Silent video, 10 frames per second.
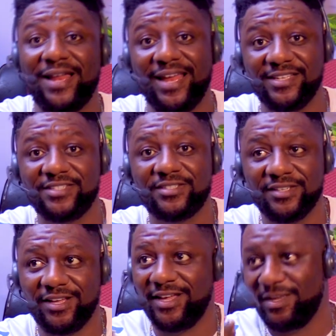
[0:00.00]
balance,
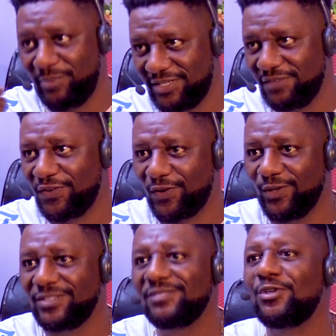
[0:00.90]
a bit
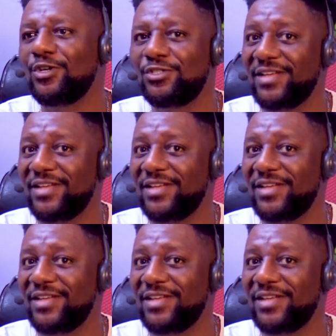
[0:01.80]
difficult because